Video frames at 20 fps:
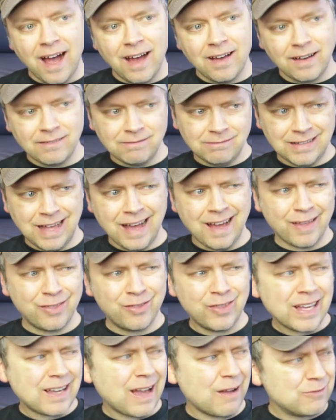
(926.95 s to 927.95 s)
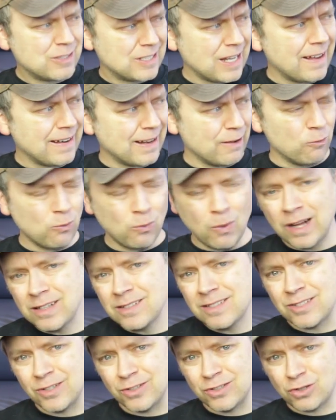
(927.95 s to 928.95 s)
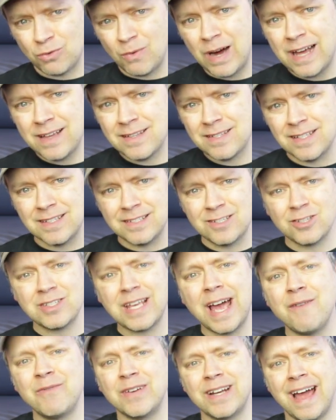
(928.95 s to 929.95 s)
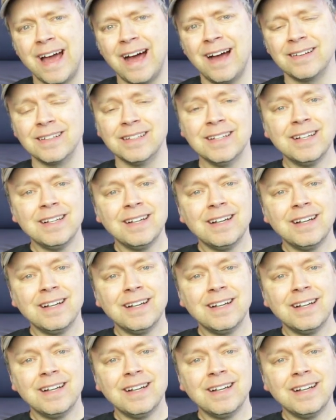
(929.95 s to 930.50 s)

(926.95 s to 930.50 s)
uh, I think I've done it once or twice and just haven't had